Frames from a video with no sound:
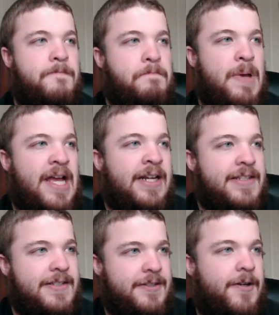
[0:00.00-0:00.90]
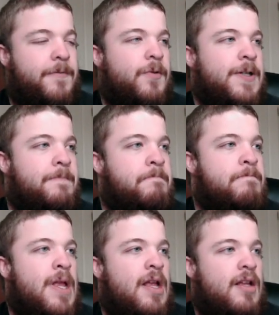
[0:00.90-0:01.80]
man, it's a tough one.
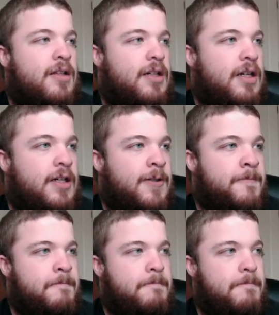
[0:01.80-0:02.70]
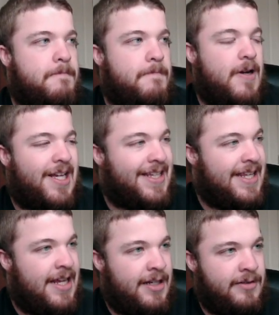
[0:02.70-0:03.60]

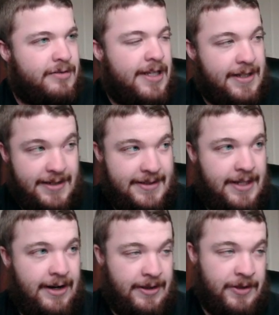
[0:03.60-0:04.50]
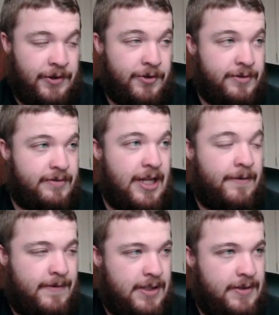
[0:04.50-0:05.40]
Again, like I said, I think they're
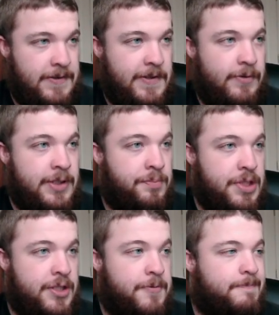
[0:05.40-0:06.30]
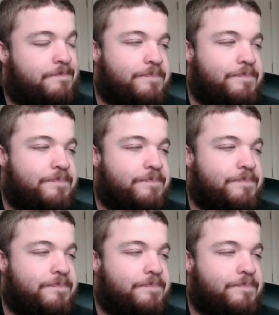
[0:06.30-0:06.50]
definitely going to be